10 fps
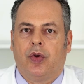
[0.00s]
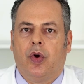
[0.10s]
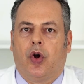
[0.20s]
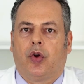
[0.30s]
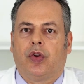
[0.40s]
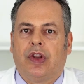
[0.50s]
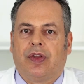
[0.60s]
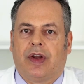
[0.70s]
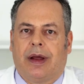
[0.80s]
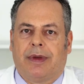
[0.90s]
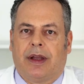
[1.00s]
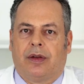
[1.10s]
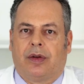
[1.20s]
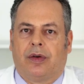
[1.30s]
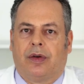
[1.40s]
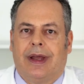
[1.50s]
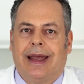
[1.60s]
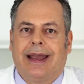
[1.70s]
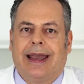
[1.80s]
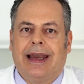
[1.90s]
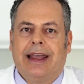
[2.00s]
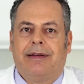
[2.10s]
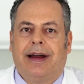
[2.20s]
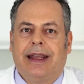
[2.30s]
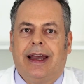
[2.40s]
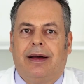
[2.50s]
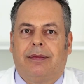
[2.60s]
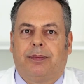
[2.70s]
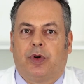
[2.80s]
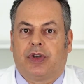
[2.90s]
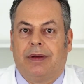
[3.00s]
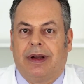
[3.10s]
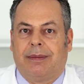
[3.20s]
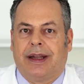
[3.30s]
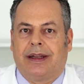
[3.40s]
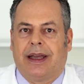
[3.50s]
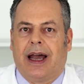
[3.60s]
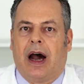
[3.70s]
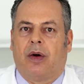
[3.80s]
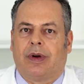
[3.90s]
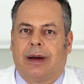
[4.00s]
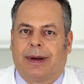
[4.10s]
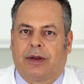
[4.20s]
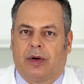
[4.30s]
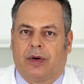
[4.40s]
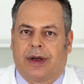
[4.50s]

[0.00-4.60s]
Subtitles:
For this, it must be reanalyzed, relabeled, and reassociated.